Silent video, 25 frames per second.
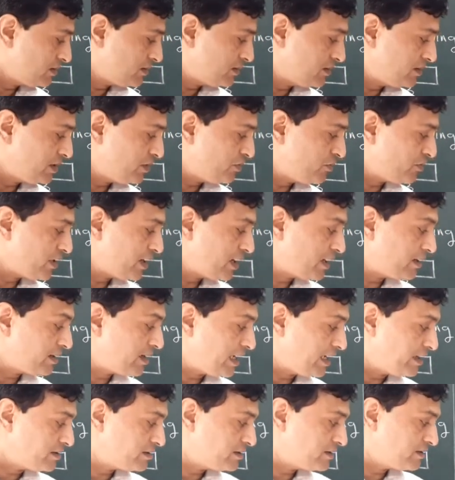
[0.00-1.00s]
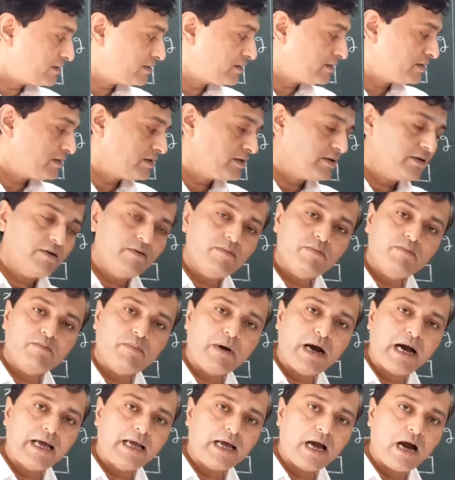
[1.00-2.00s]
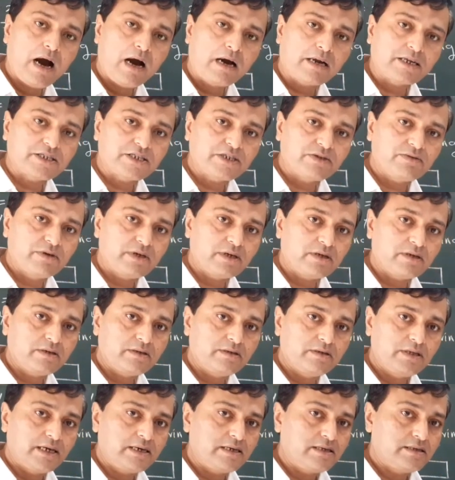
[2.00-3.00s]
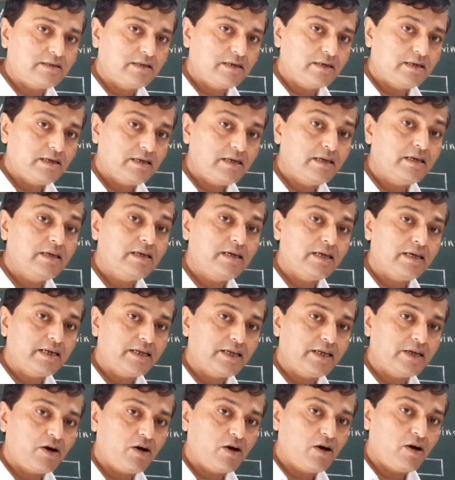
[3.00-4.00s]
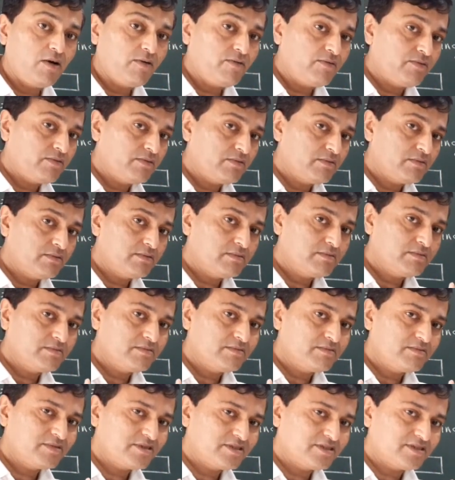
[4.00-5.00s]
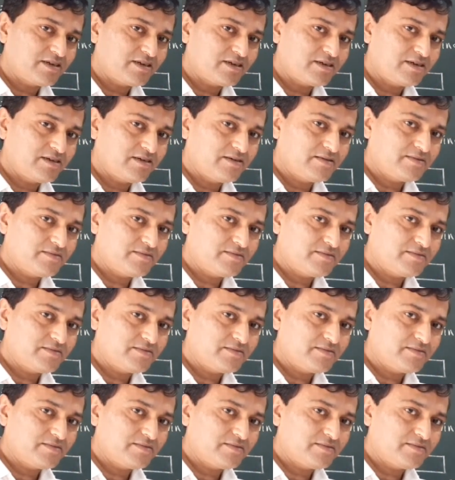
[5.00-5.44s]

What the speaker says: Then you can get pi r square. That is the area of circle.